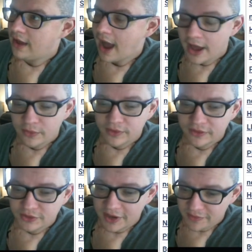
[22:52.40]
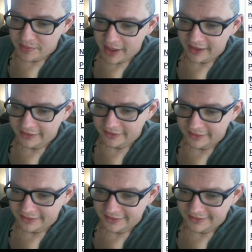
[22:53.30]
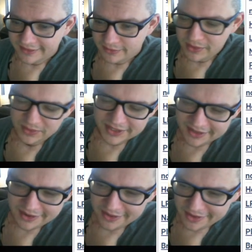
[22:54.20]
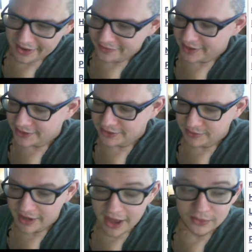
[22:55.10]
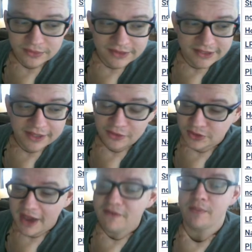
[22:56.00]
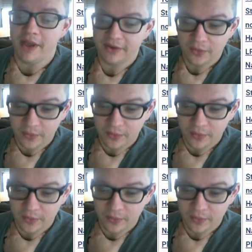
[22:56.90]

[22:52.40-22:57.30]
I don't think there's ever been, we don't say that all that often, actually, but I don't think there's ever been